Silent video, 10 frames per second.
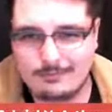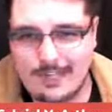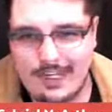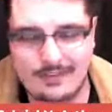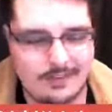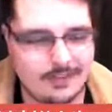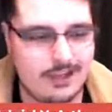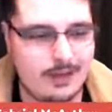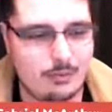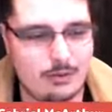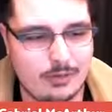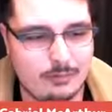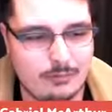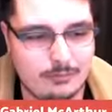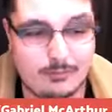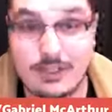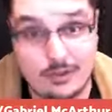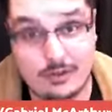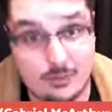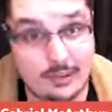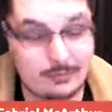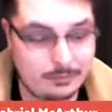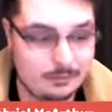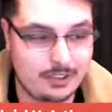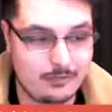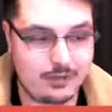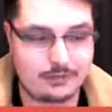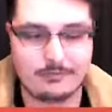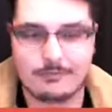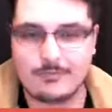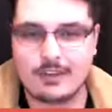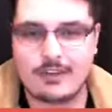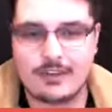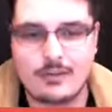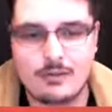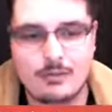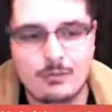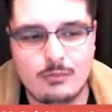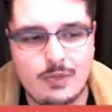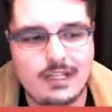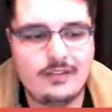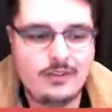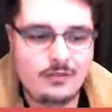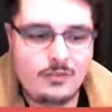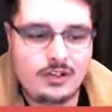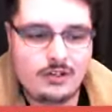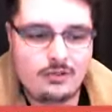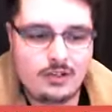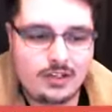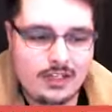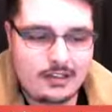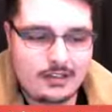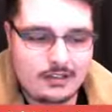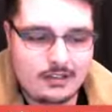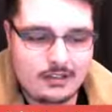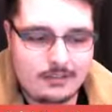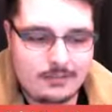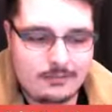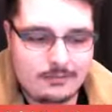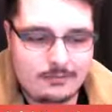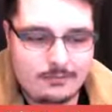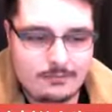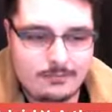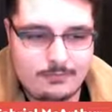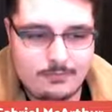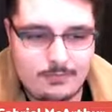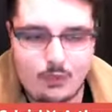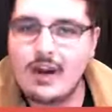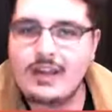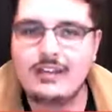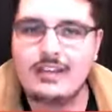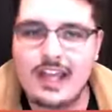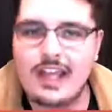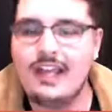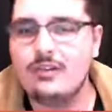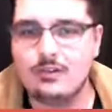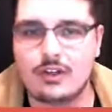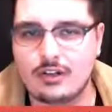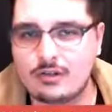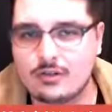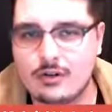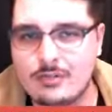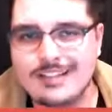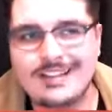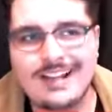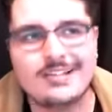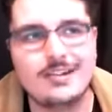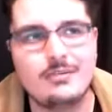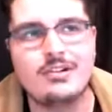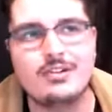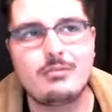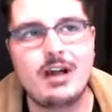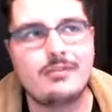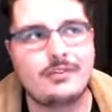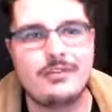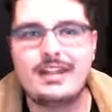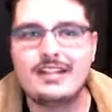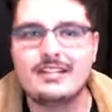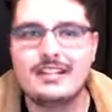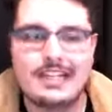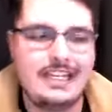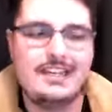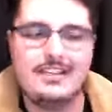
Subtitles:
anything at that point. They should have been, but they weren't. But even when you look at the way that they handled Donald Trump, it's not so much about the things that he